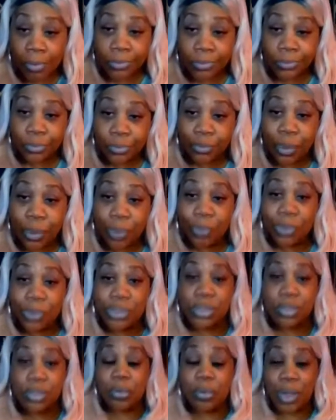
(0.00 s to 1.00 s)
What was
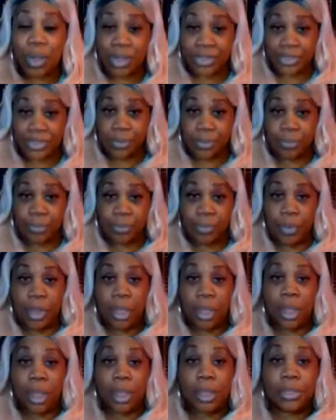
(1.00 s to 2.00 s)
the question?
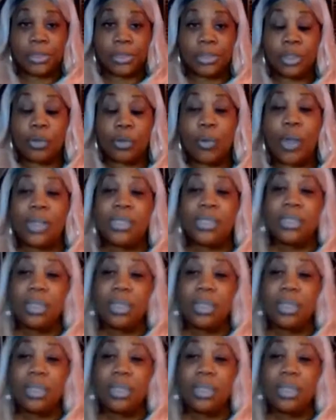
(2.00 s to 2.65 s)
The question